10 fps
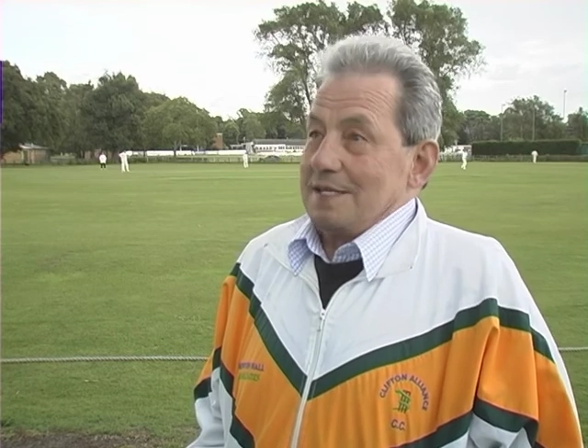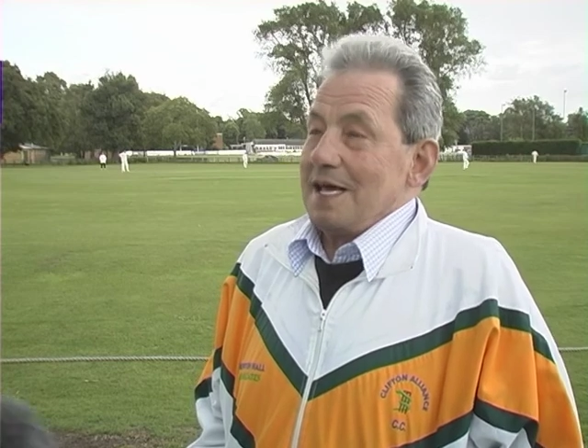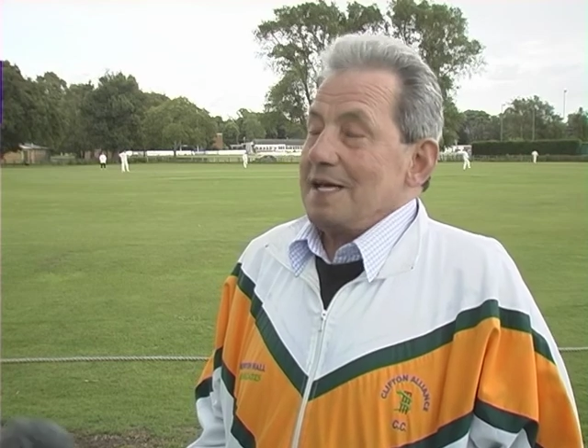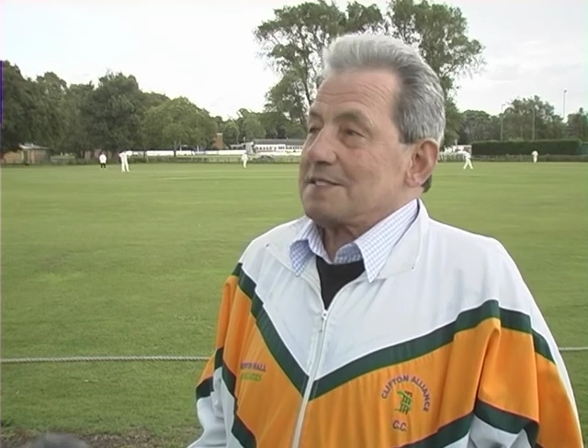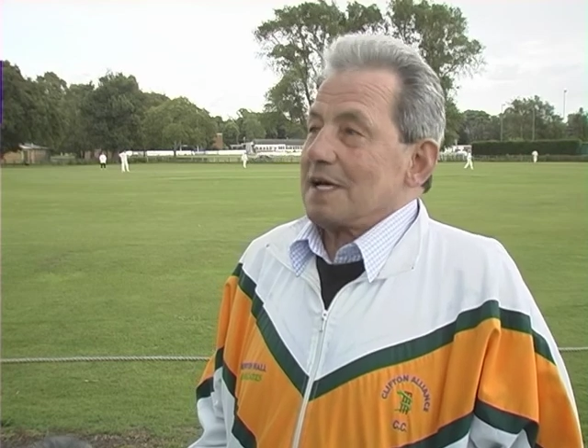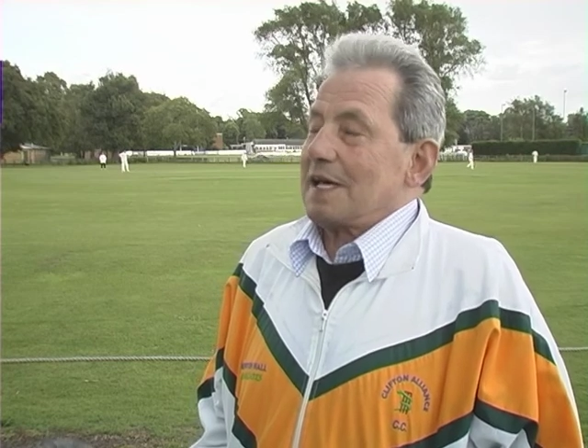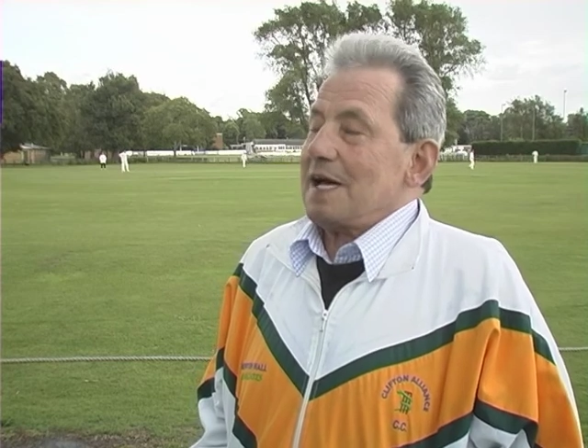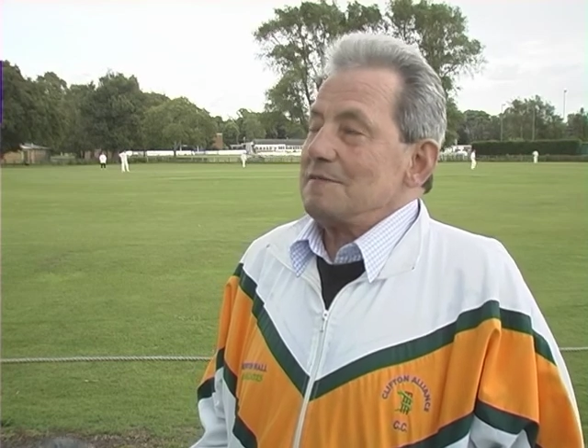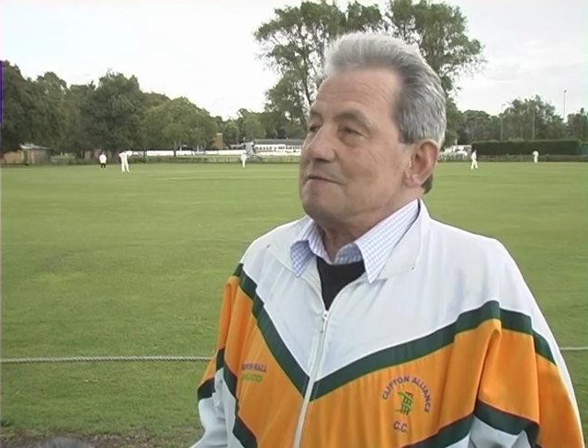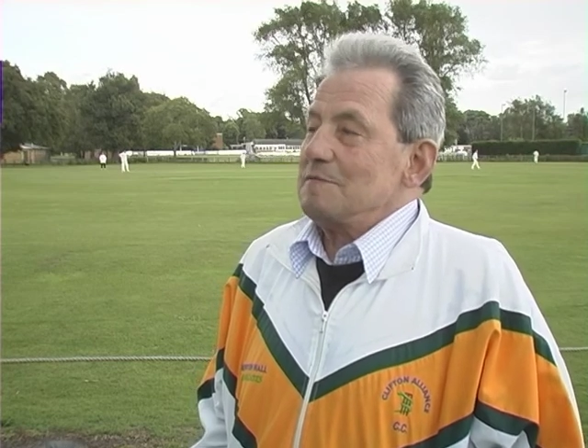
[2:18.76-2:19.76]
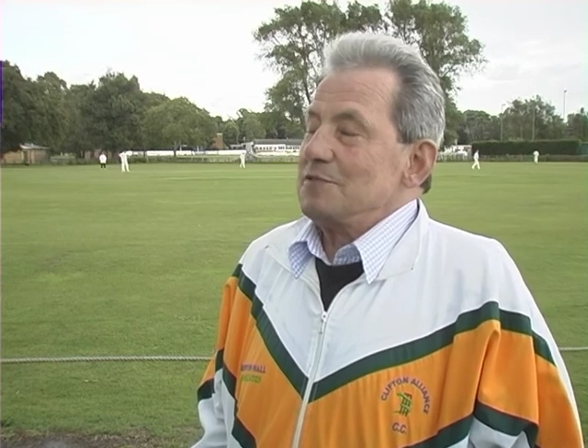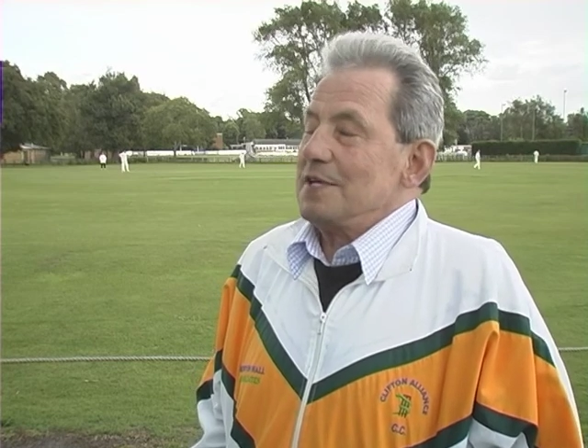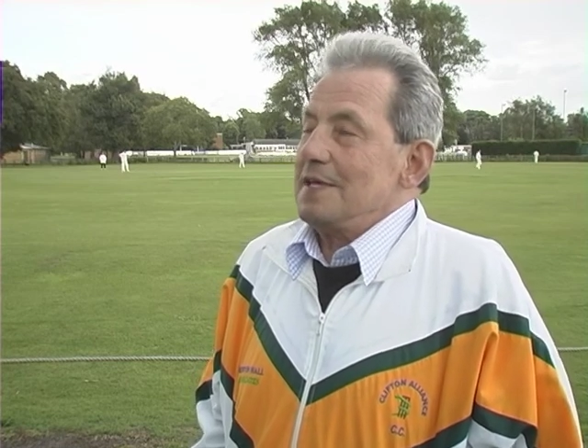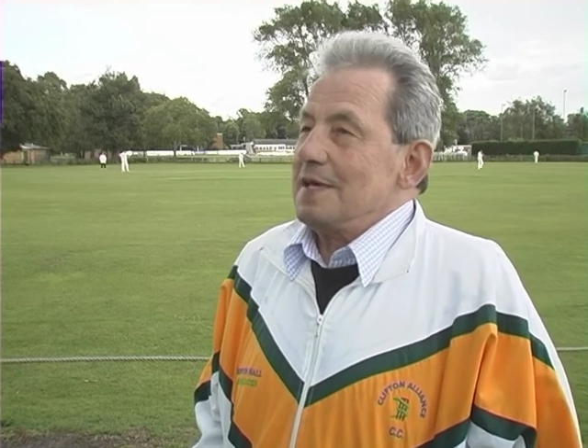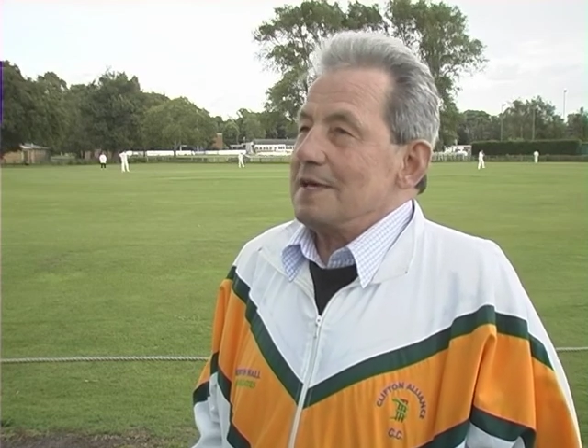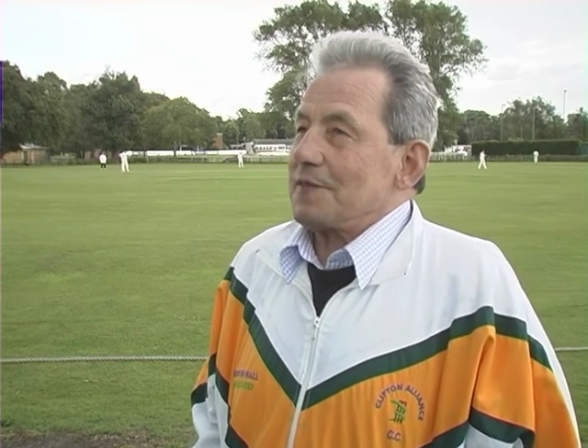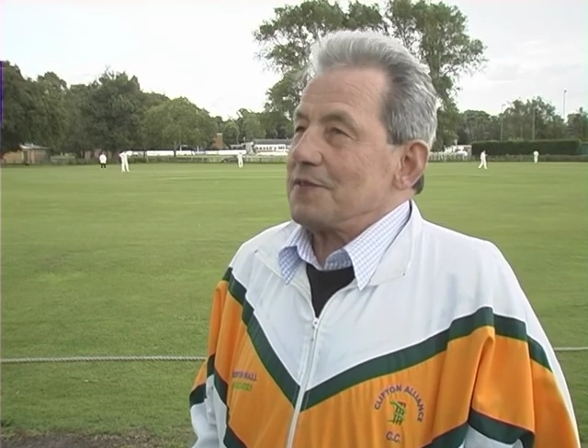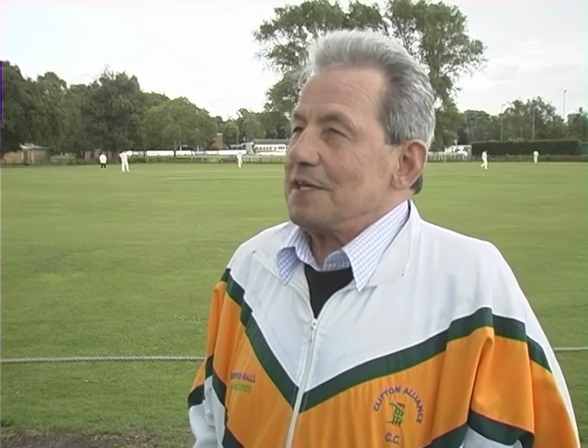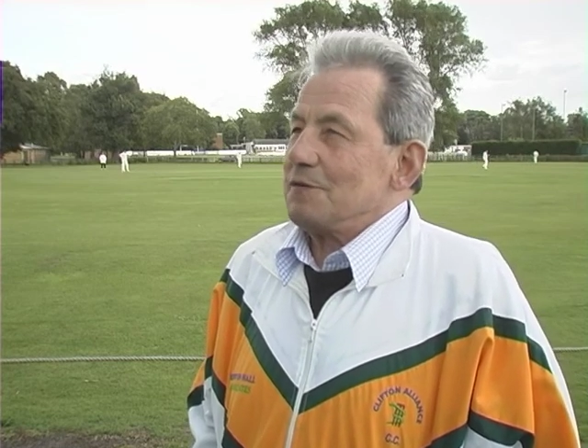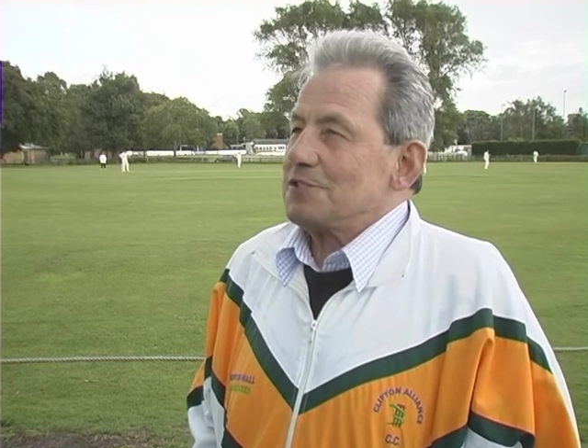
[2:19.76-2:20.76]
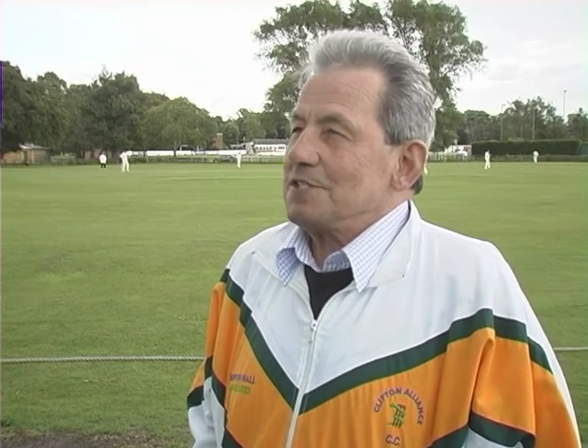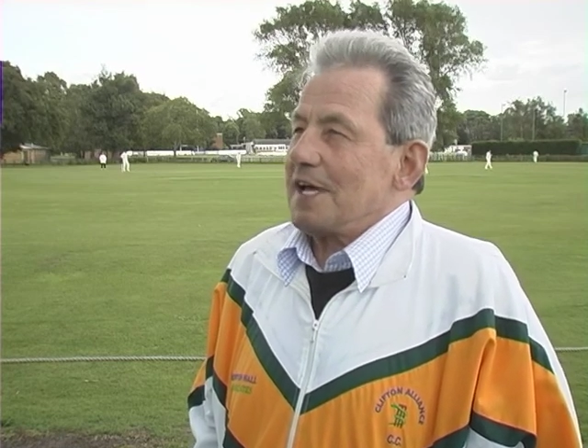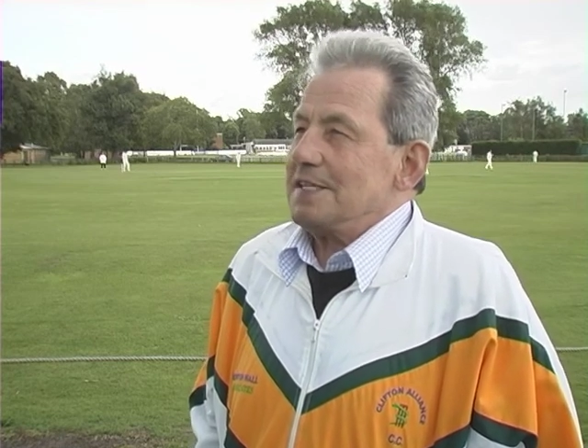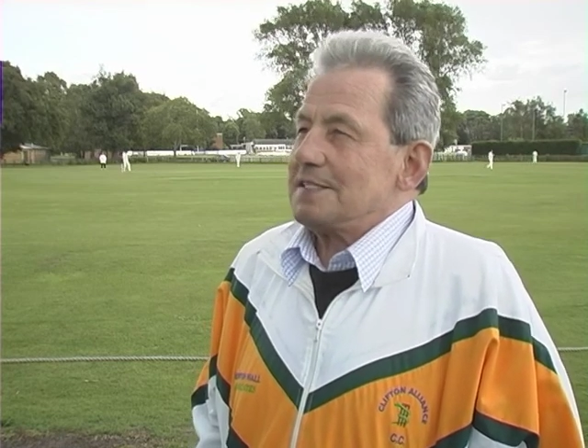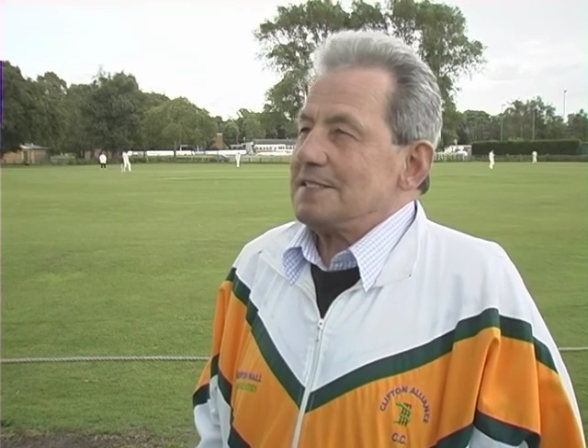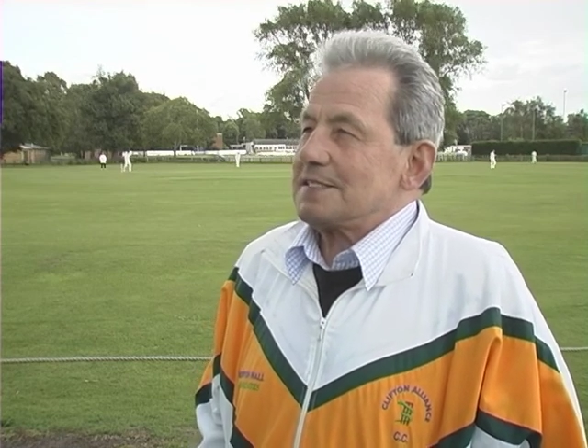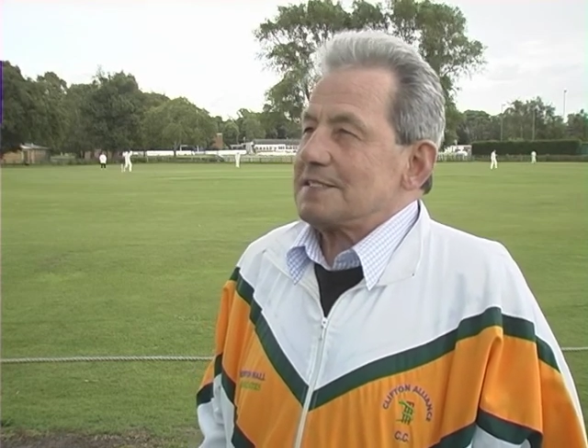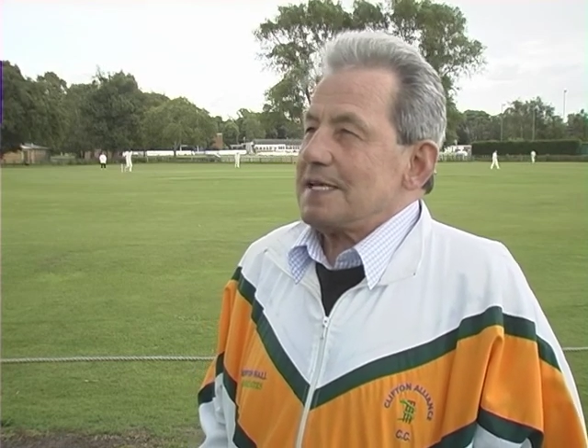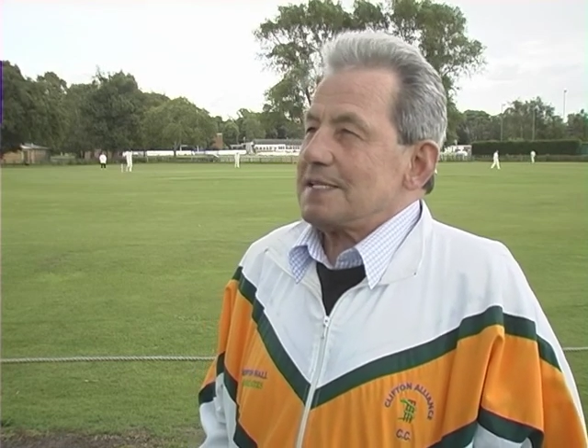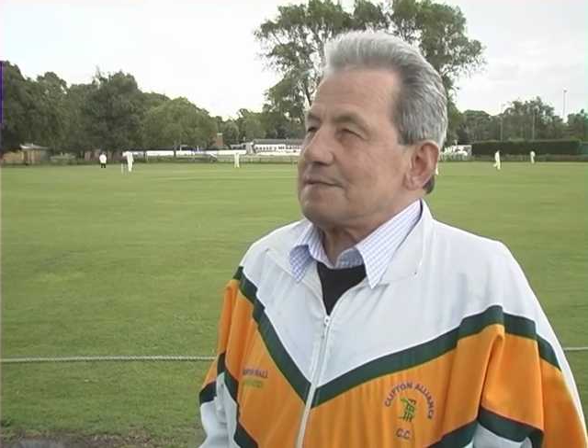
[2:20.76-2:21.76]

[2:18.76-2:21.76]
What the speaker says: We did, yes. I can't remember the year. I think it was 96,